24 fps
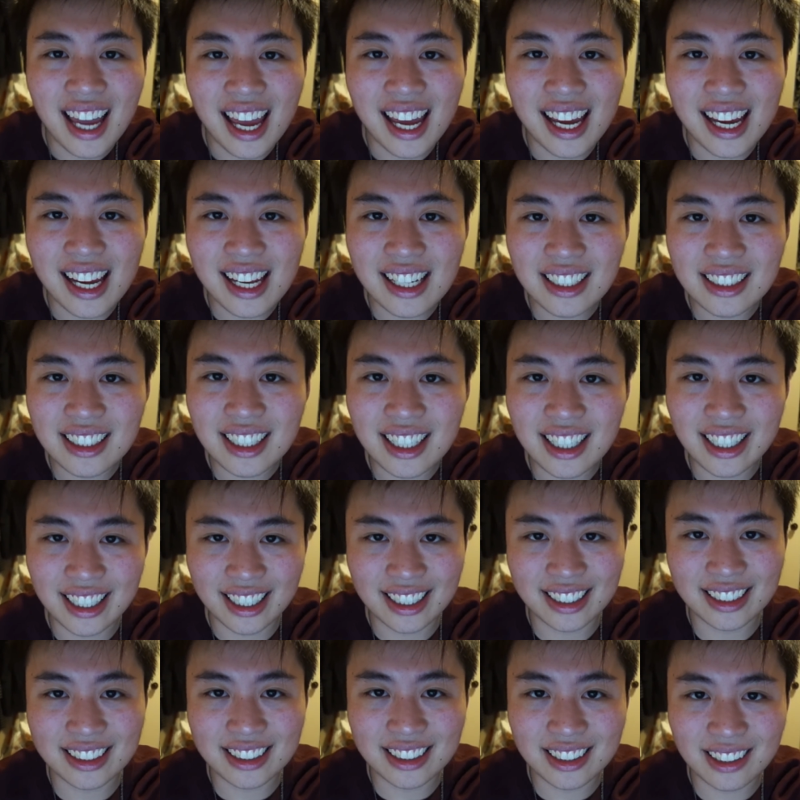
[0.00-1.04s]
And yeah,
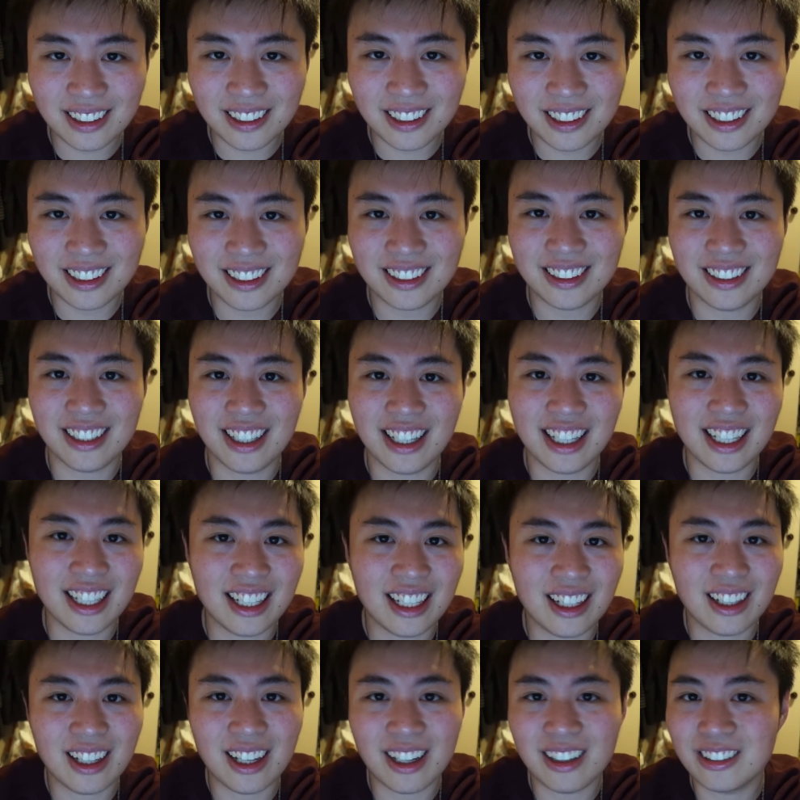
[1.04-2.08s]
so
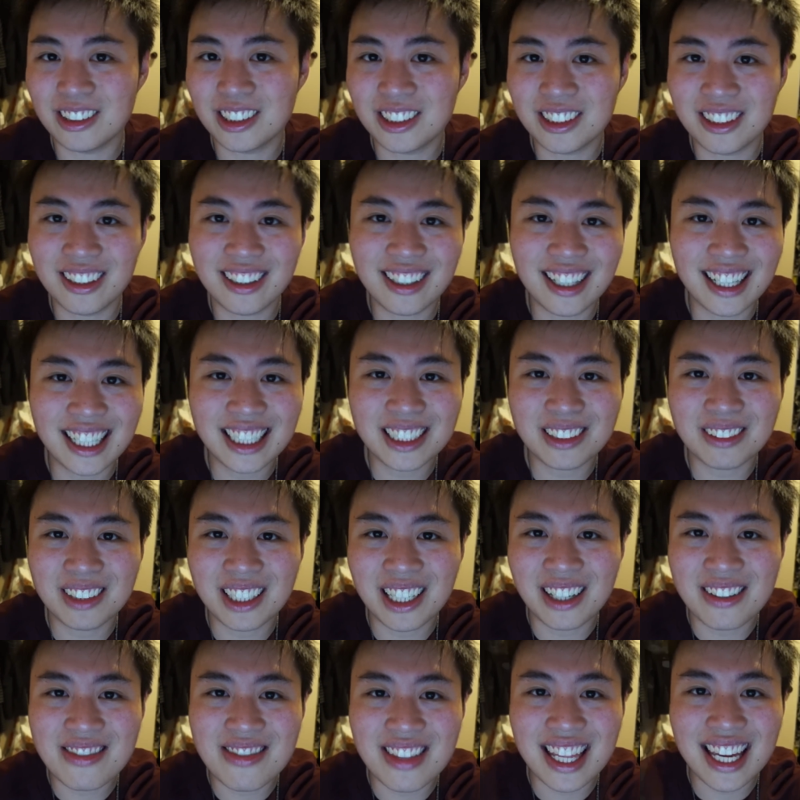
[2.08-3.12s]
I'll show you guys when
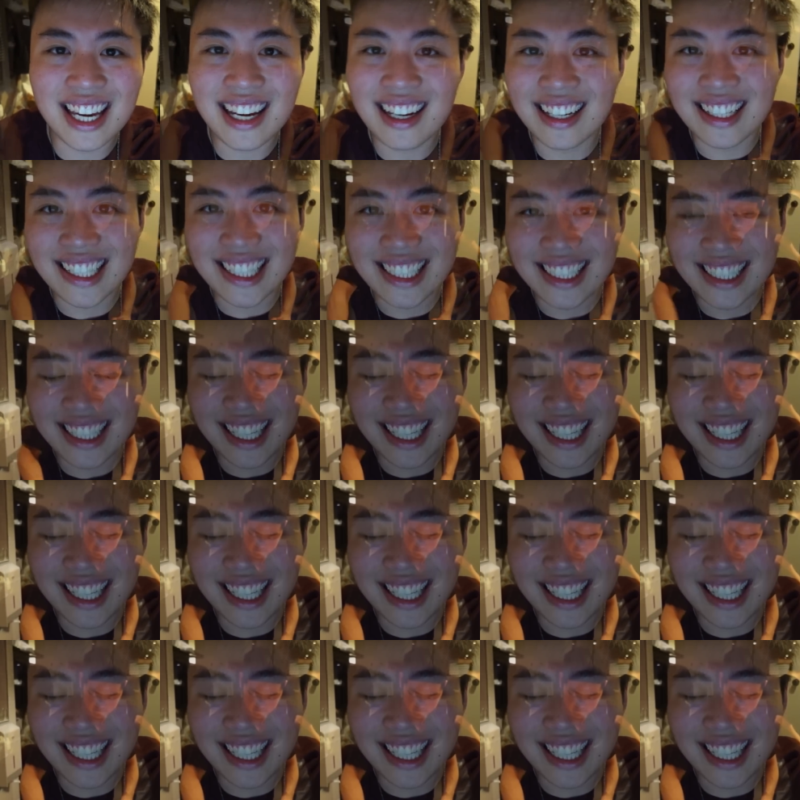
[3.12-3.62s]
I'm there.